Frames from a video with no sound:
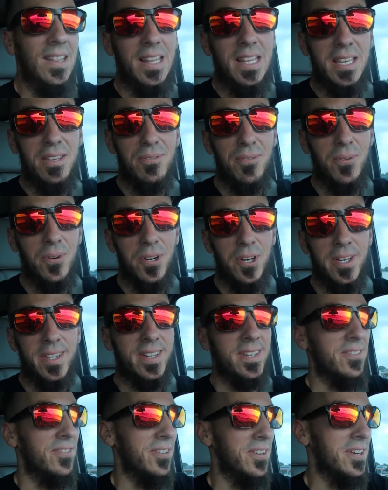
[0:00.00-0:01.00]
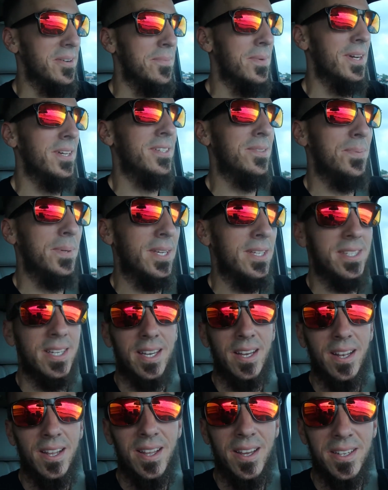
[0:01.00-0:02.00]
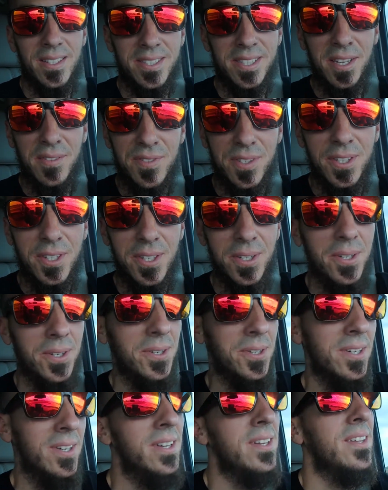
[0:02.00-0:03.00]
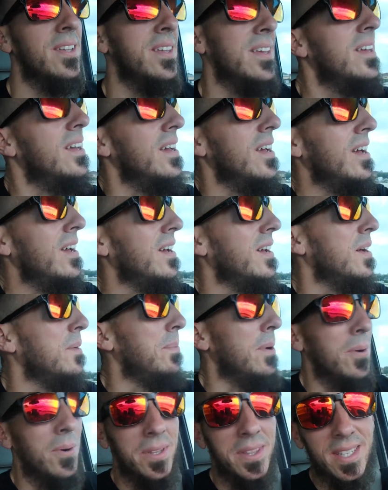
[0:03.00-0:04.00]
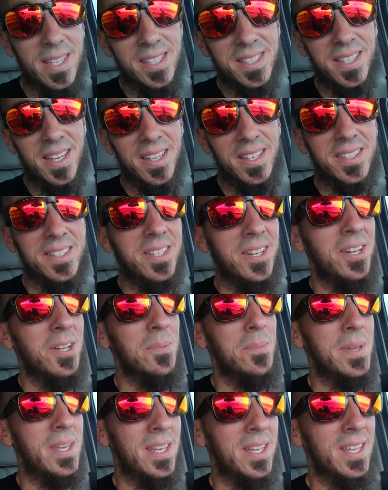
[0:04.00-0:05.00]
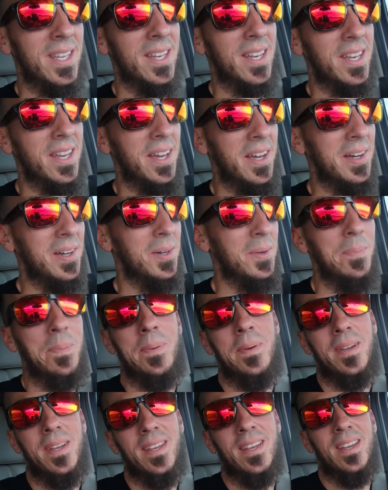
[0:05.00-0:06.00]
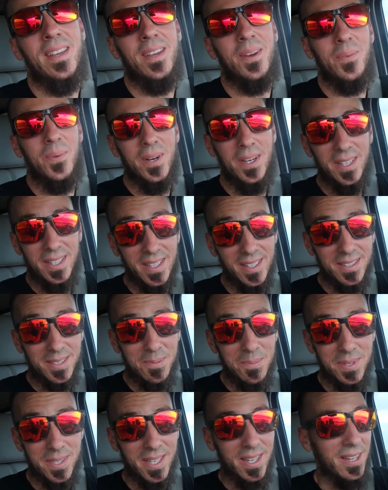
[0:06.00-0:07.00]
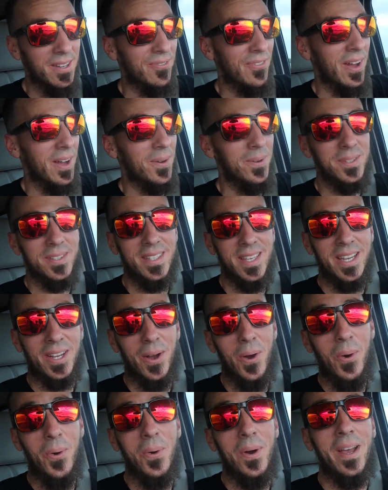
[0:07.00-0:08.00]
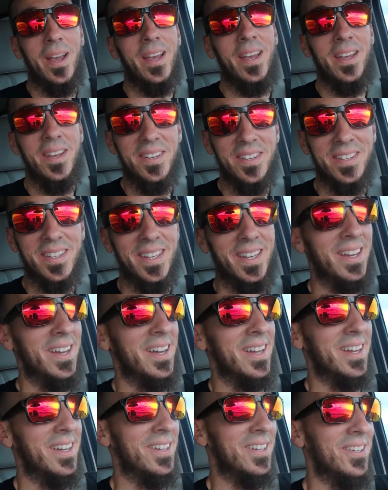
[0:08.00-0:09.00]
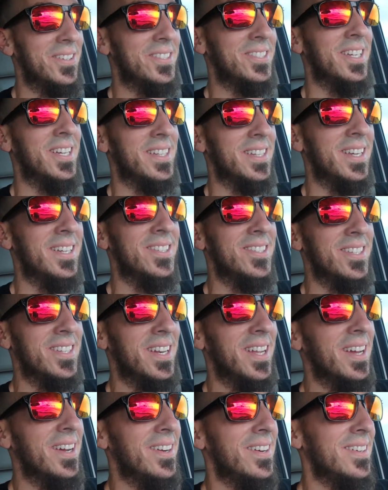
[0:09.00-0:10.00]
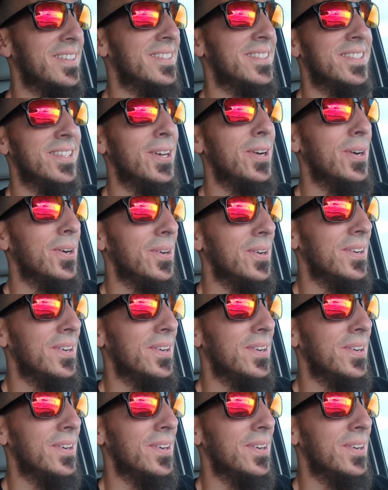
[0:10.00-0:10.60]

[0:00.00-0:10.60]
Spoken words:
leave work very much because I got a lot of stuff to do. But when these guys called me and needed help welding some stuff, I was like, oh hell yeah, I gotta go check that shit out. So,